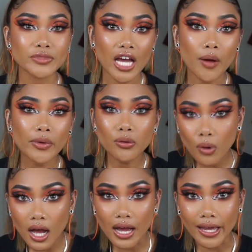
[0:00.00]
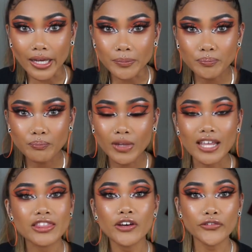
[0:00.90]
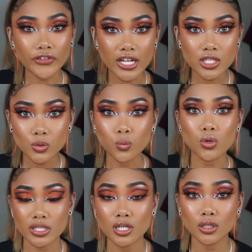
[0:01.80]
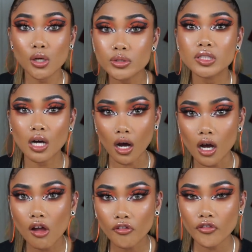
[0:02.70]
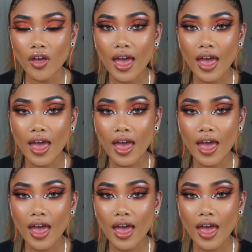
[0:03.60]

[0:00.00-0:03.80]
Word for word: Tell me why the fence wasn't closed off